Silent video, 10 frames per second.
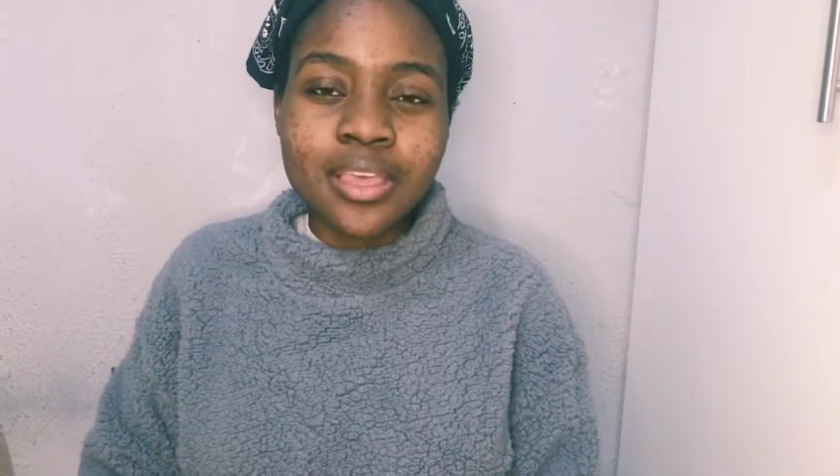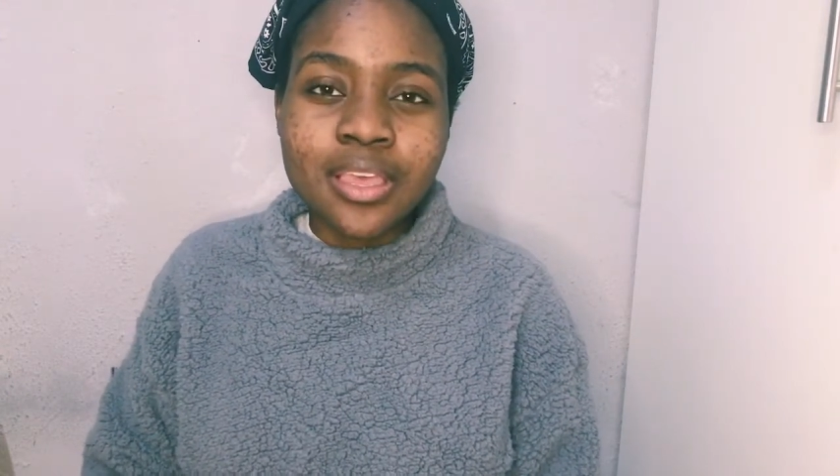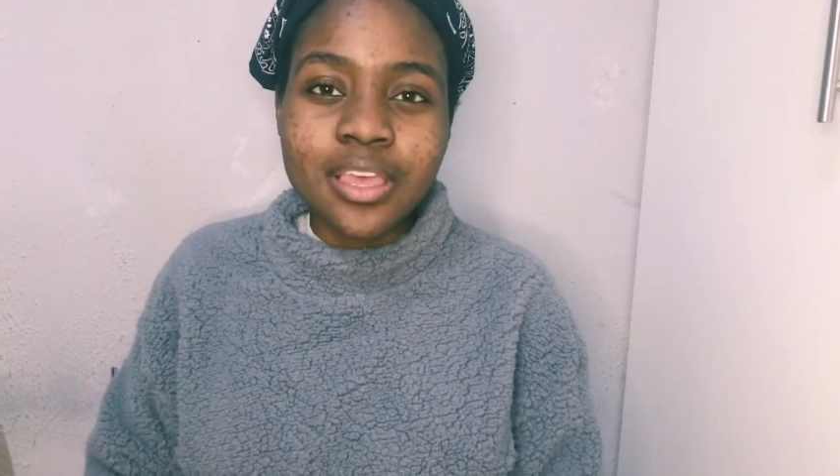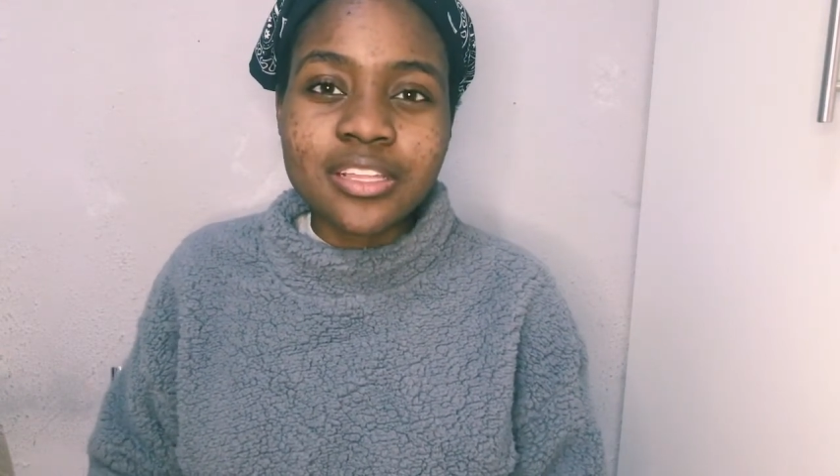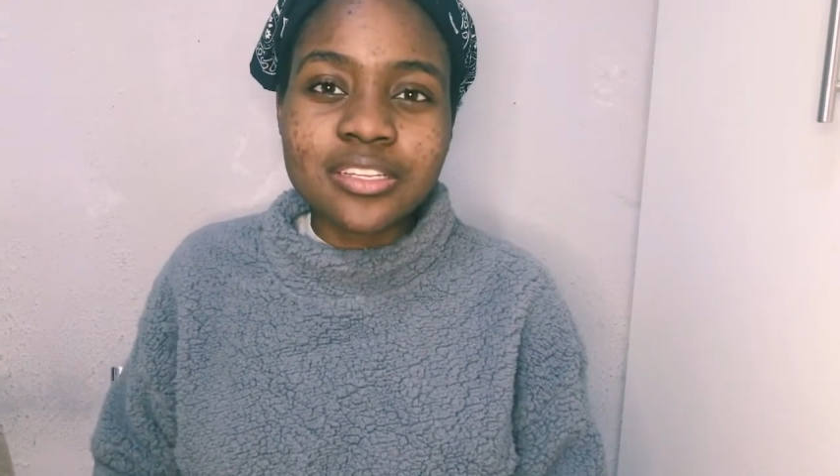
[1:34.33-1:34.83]

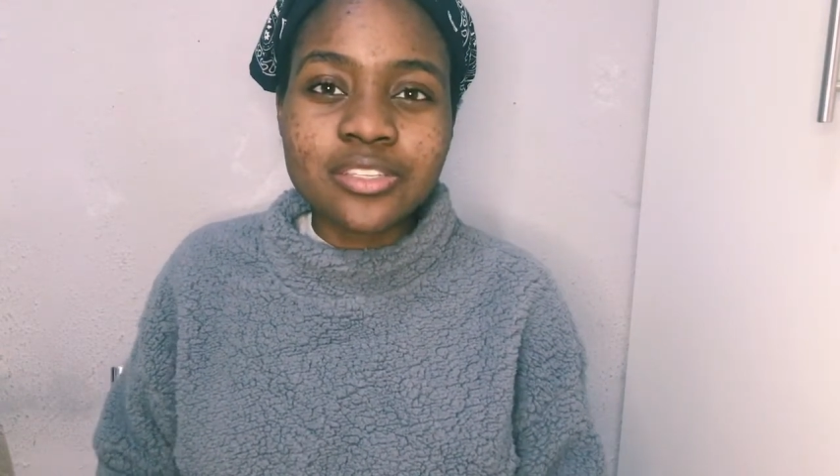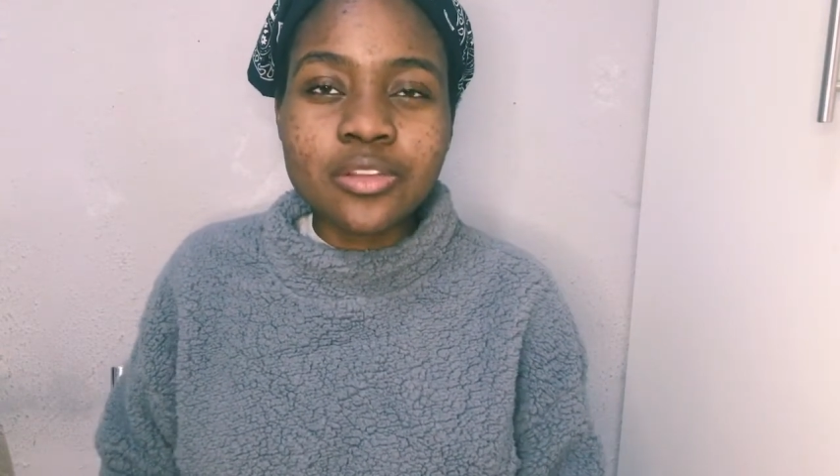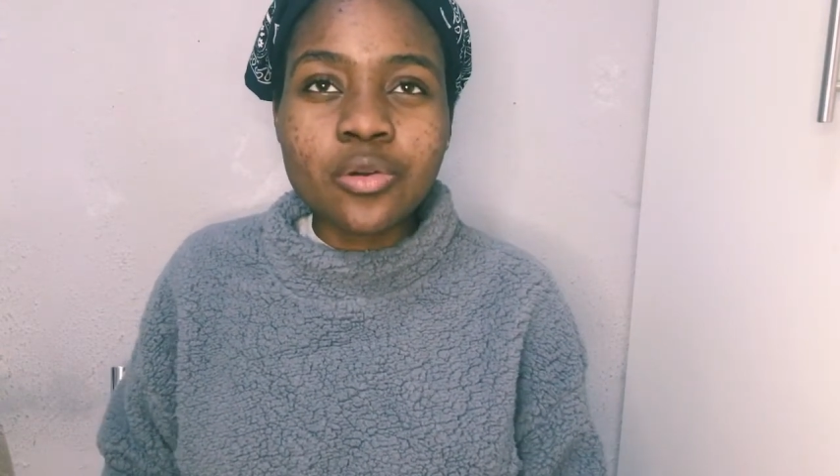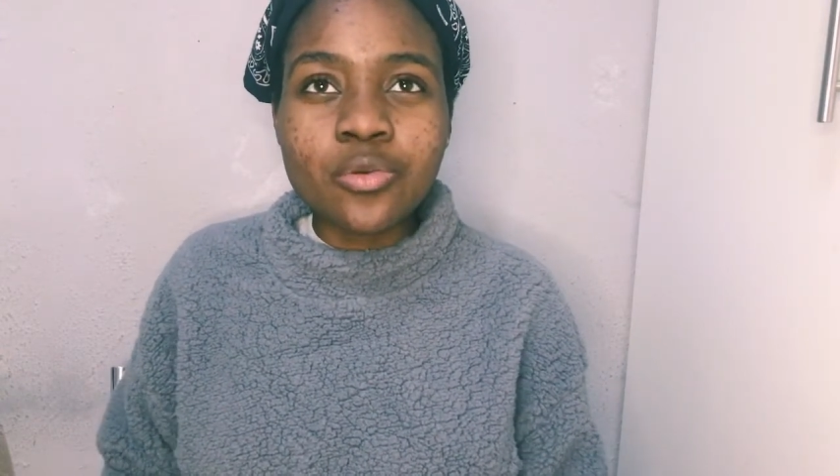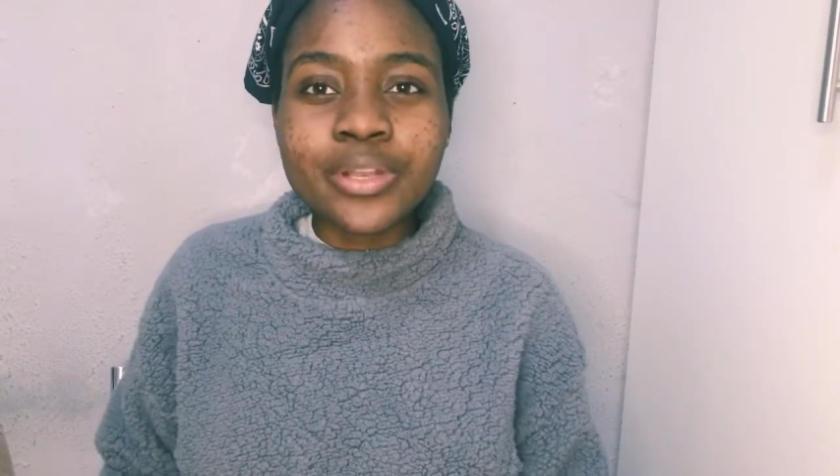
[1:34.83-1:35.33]
It is not
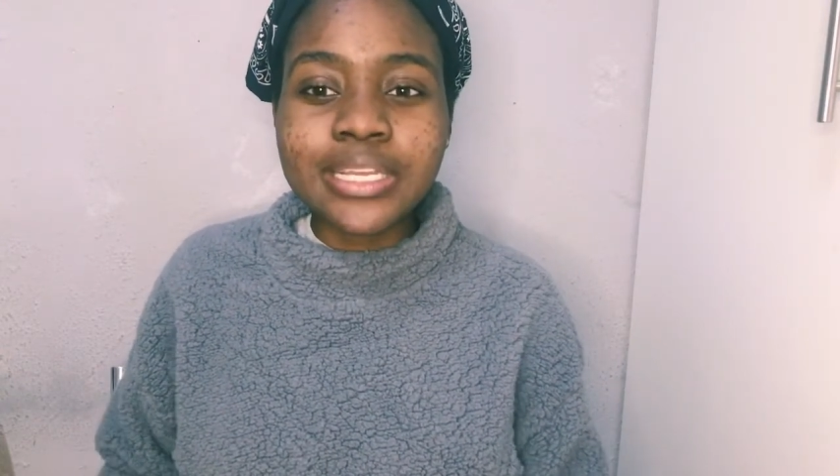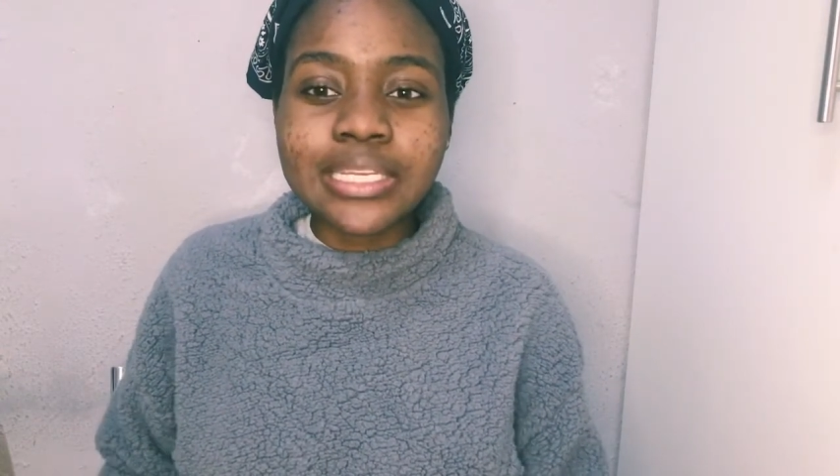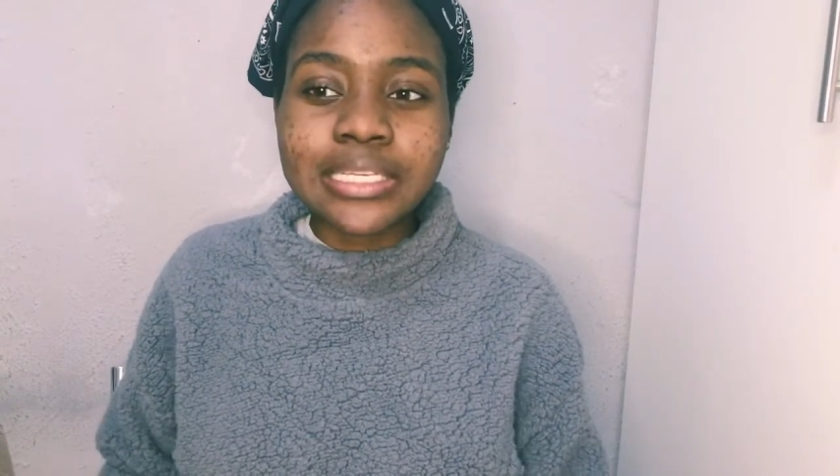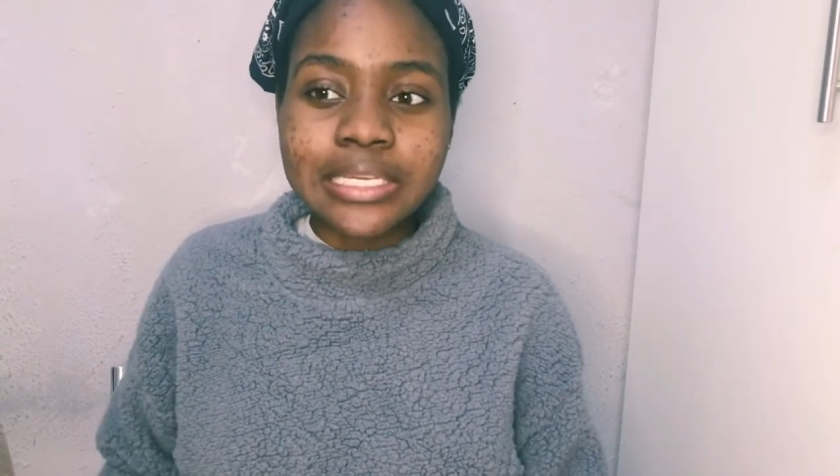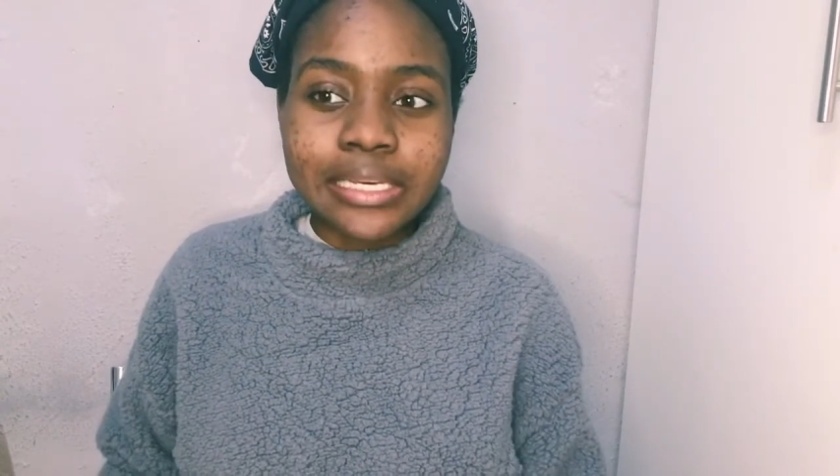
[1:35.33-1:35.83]

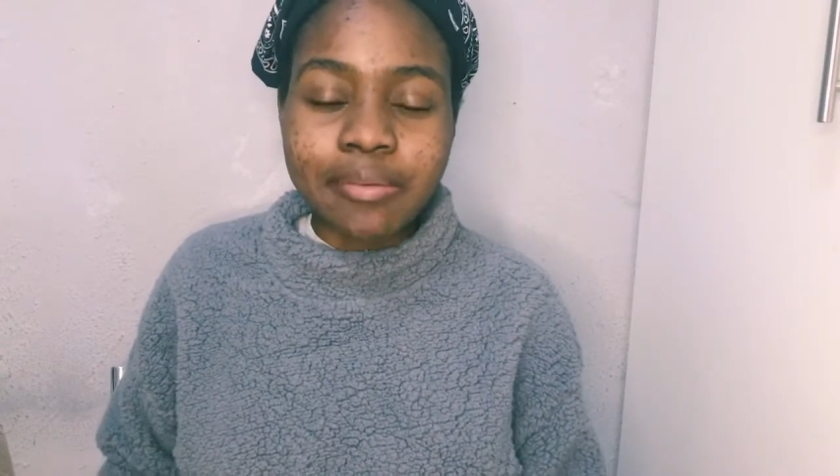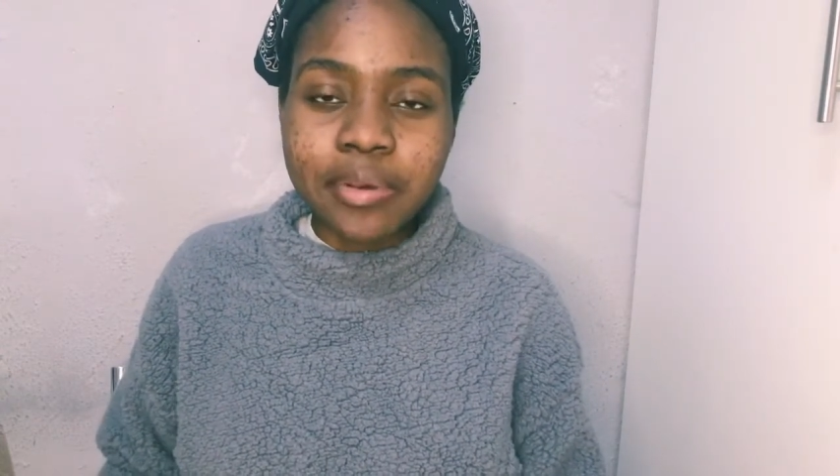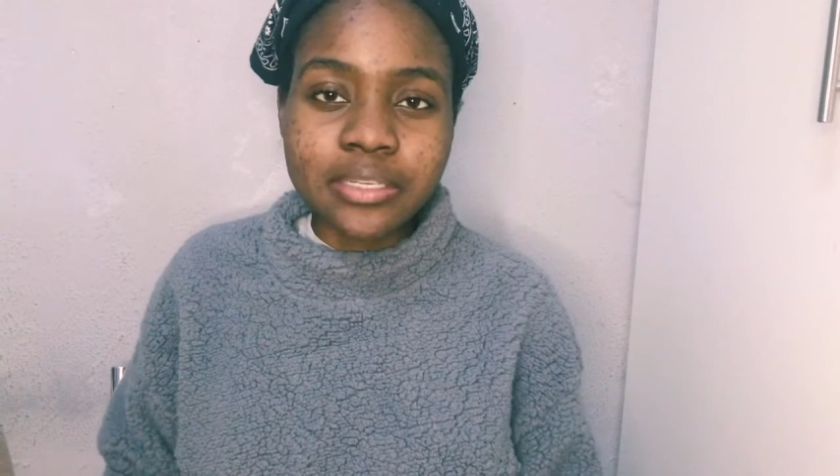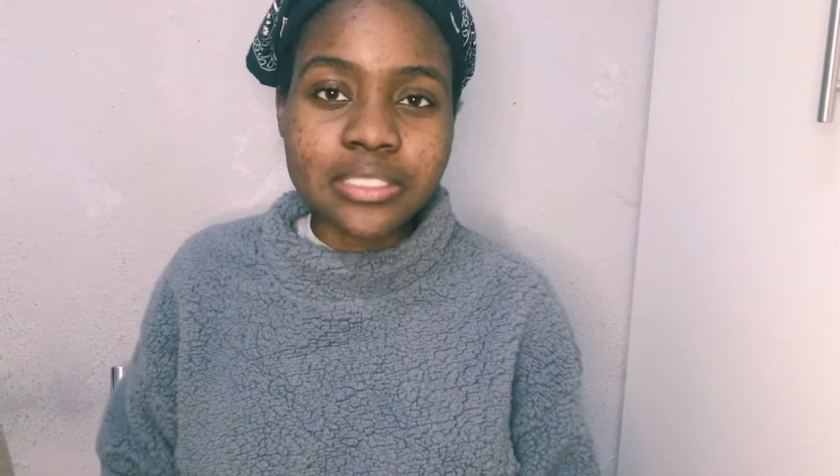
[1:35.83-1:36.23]
only about